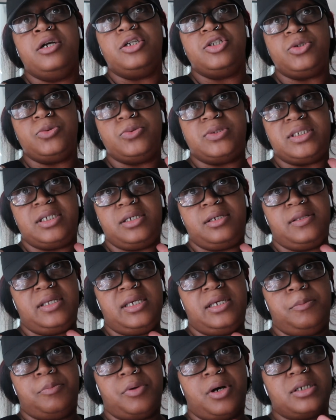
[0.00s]
to see
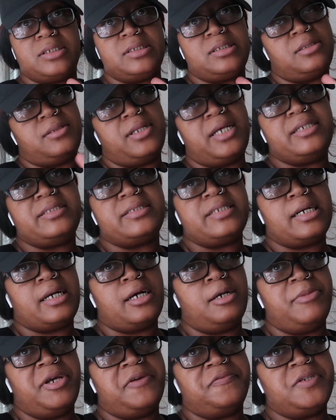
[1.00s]
the Boston Lights that
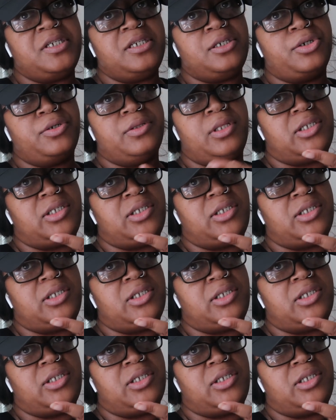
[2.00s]
come every year.